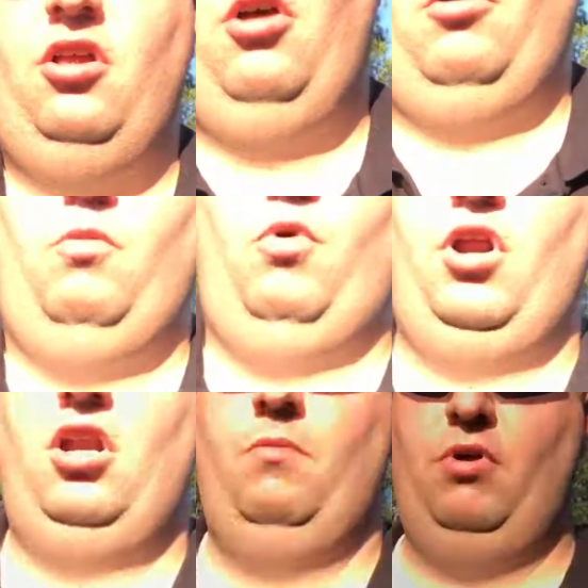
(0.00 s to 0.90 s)
um,
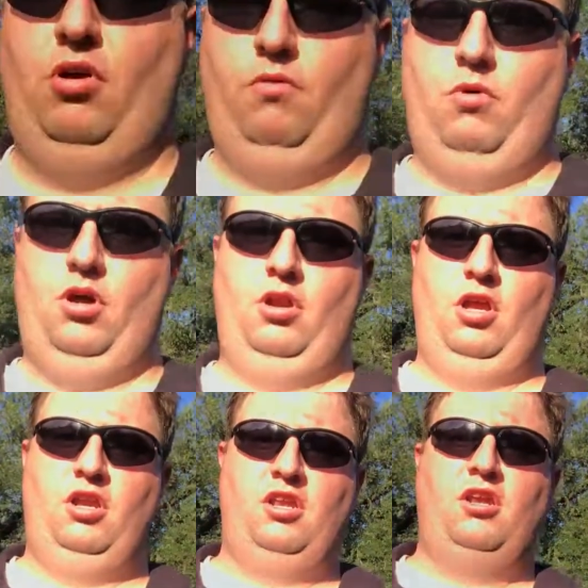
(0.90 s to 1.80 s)
wanting to build one
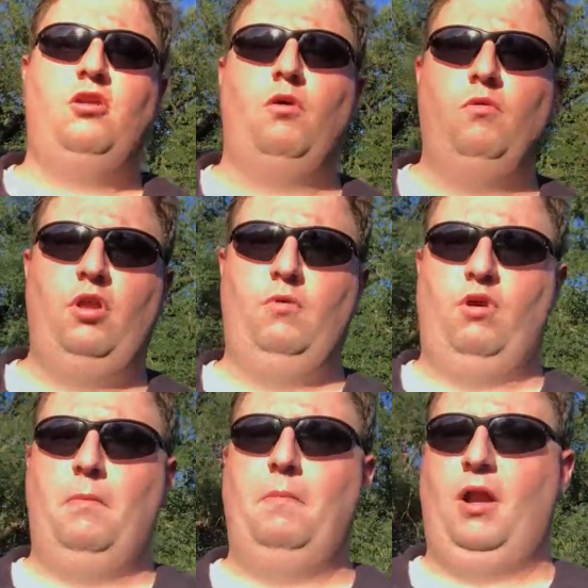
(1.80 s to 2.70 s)
and don't really
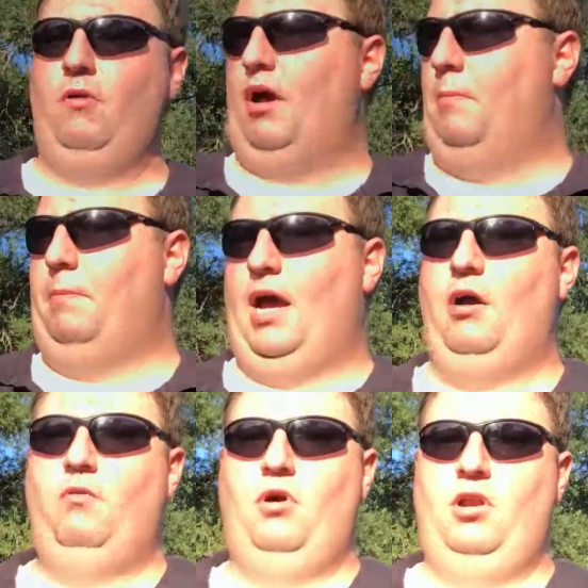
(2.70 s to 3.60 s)
want to go out and
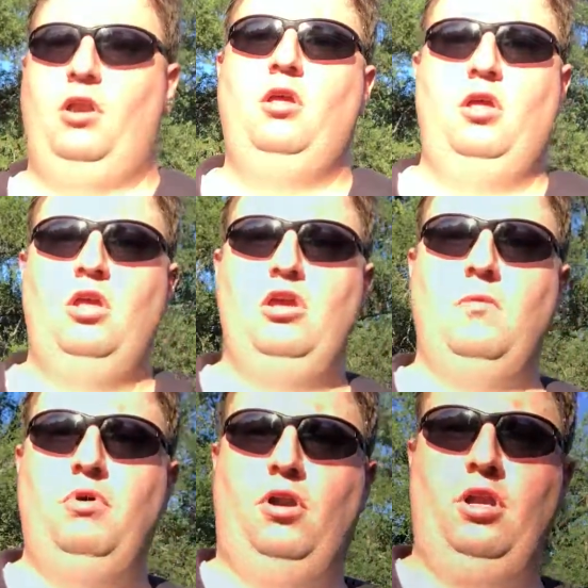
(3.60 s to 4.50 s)
buy one, you
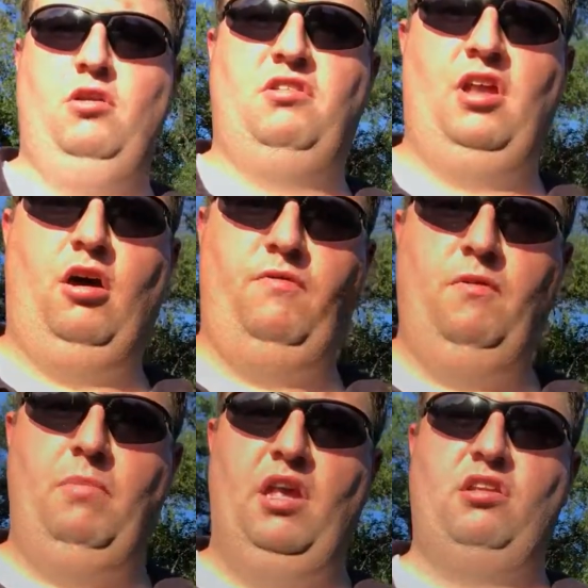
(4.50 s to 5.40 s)
can build it yourself.
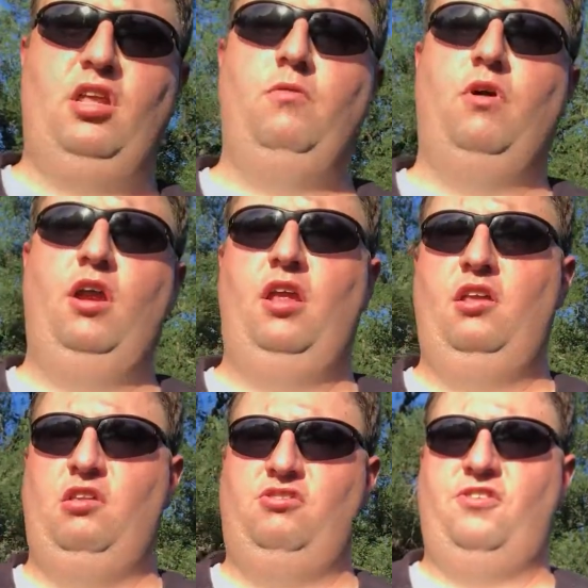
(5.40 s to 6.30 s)
And basically what it
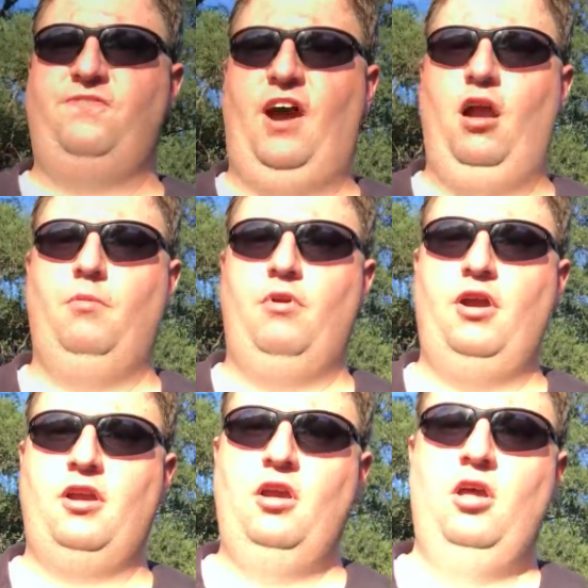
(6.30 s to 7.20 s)
is is just fire
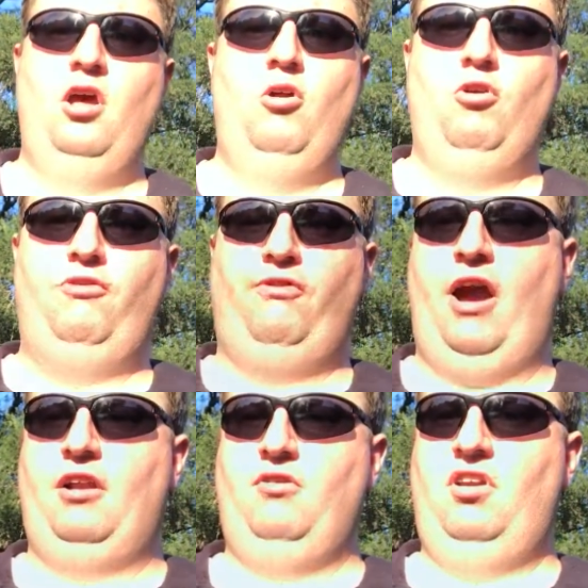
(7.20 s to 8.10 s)
brick,
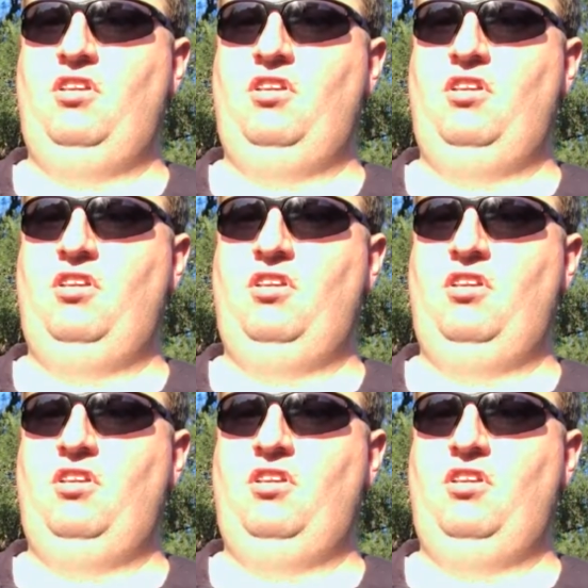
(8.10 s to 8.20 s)
refractory